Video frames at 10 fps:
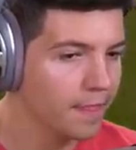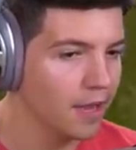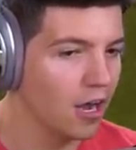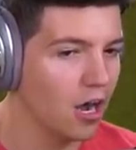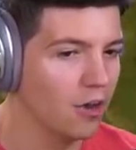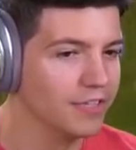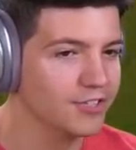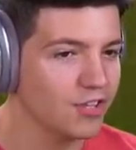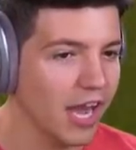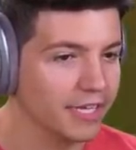Oh, this
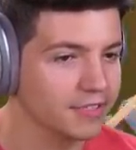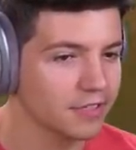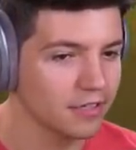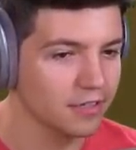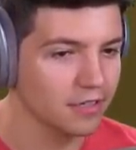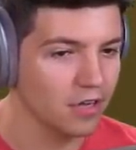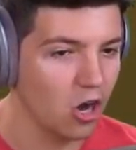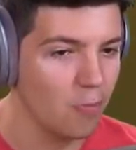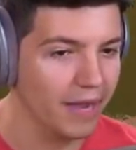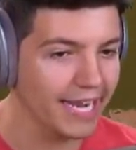sucks.
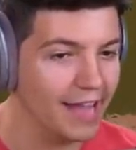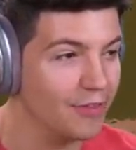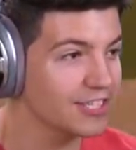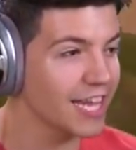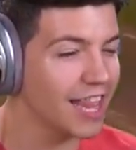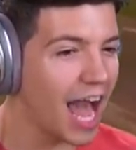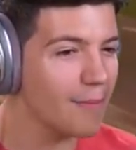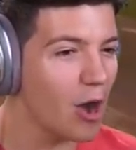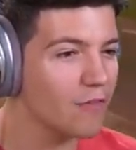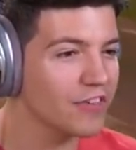Oh my god, there's a lob
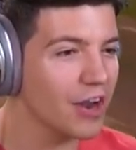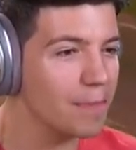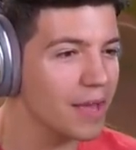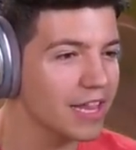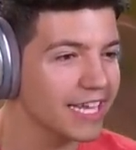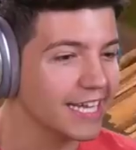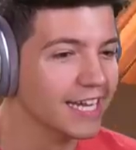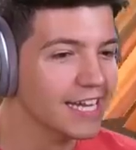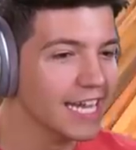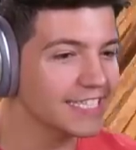over there, Billy!
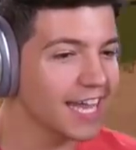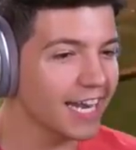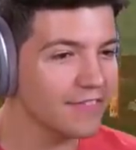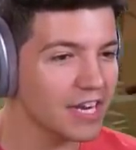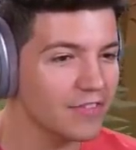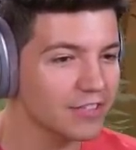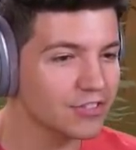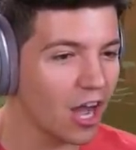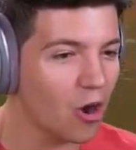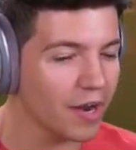It's not even in the
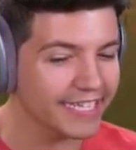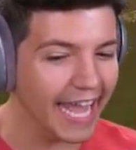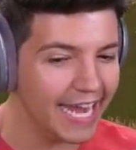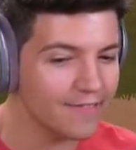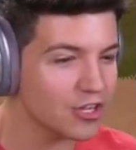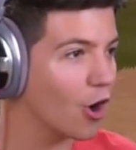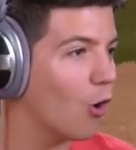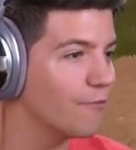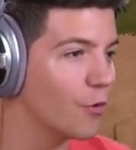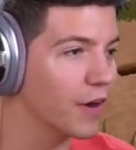zone. I can't even
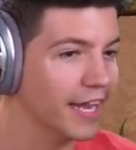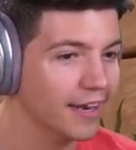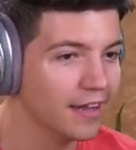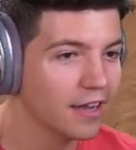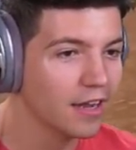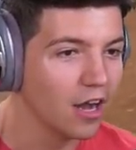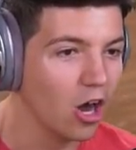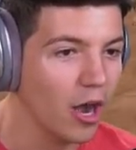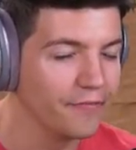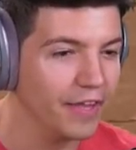go for it.
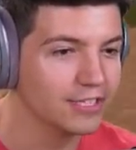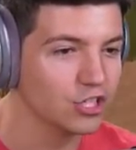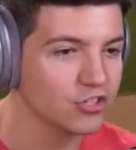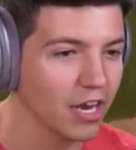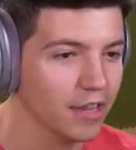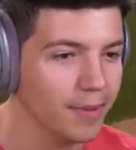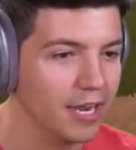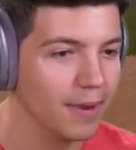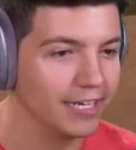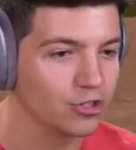Oh, I think she just got
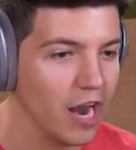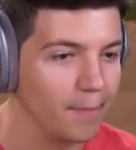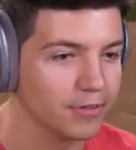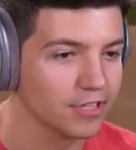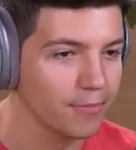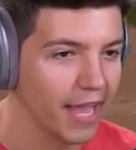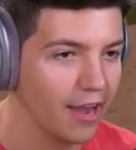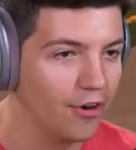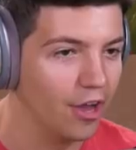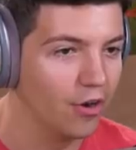eliminated by a trap or something. I
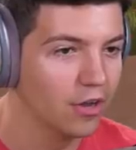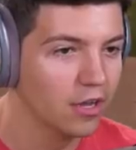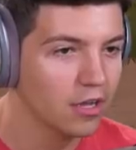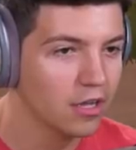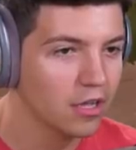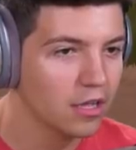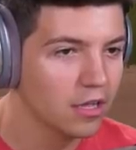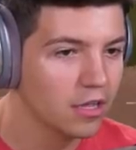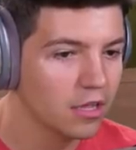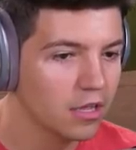don't know.
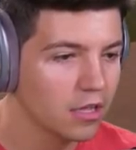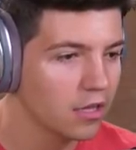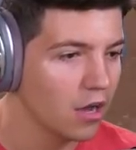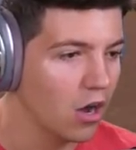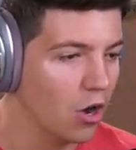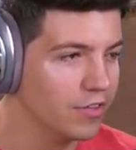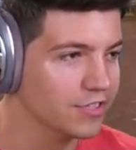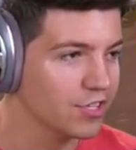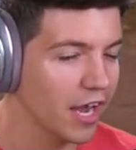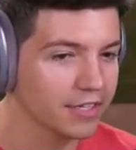Oh, this
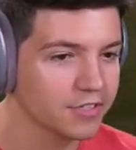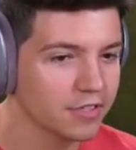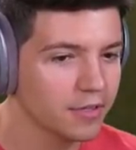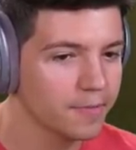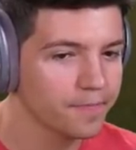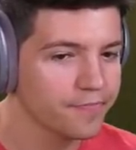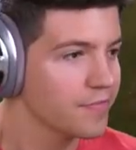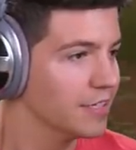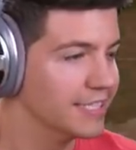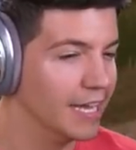sucks.
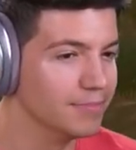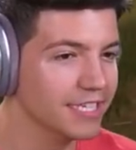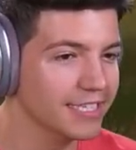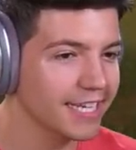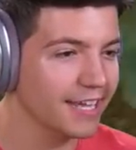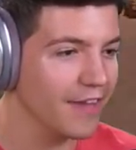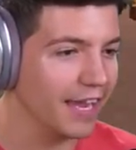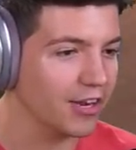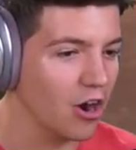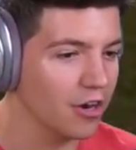Tempted to take
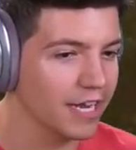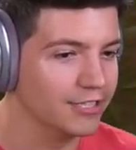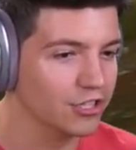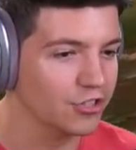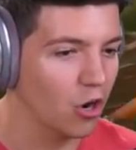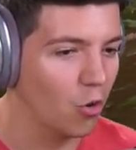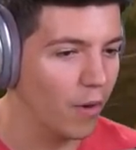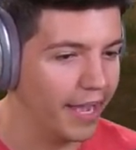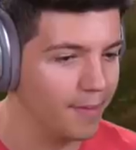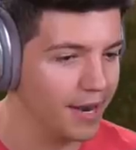that cart and just go
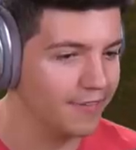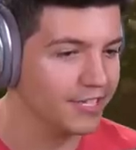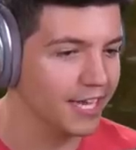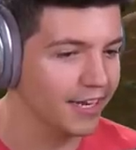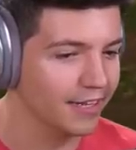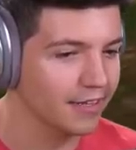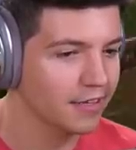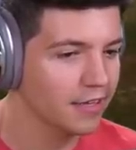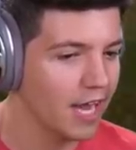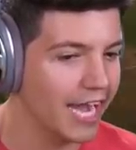away. I'm not even kidding.
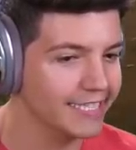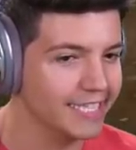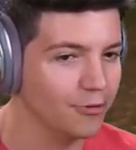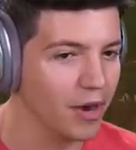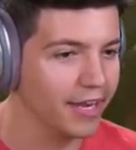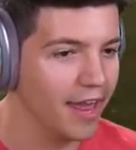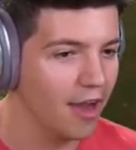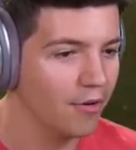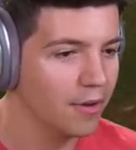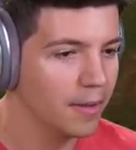High key right now.